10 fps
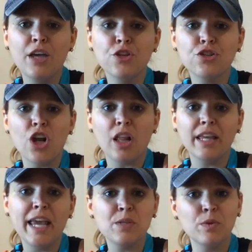Your
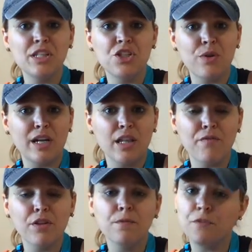chocolate cakes will teach you how to
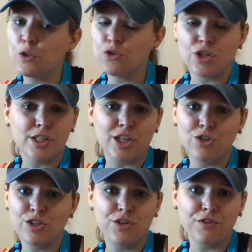level and fill just like
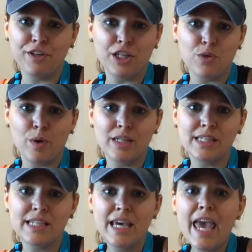you did your vanilla
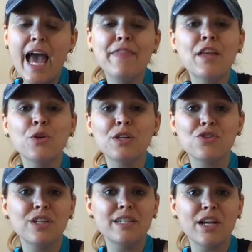ones, and then you guys
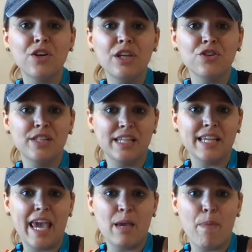are going to decorate your 6
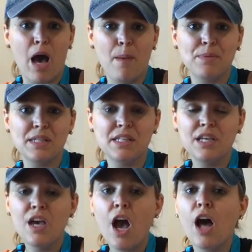cake pops.
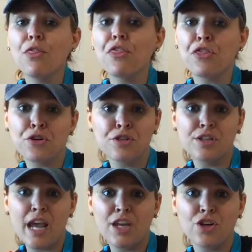On
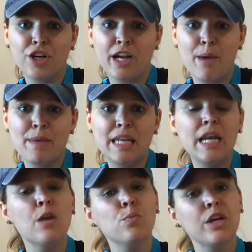Thursday, you're going to come in,
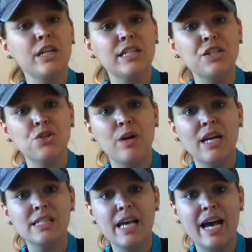and we're going to teach you
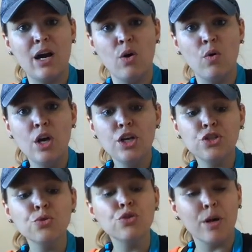guys how
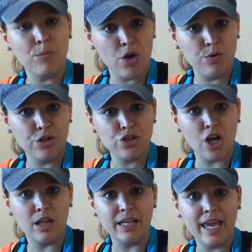to crumb coat your
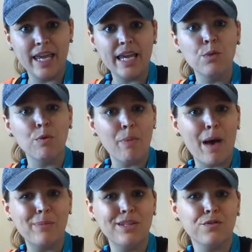chocolate cake, and we'll
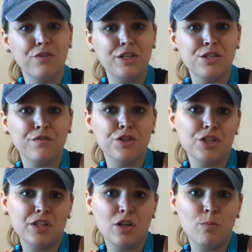pop it in the freezer for
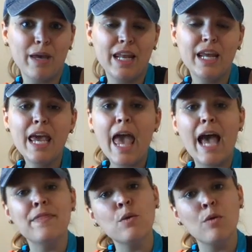just a little bit,
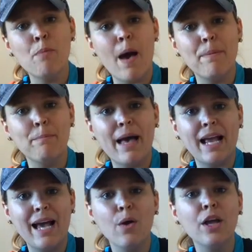and then we'll pop it back
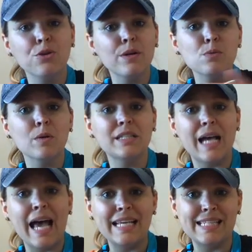out, and you guys will get to
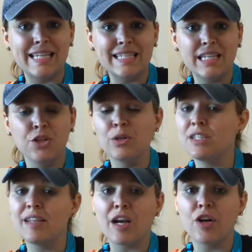ice it, and you get
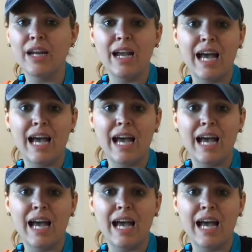to decorate it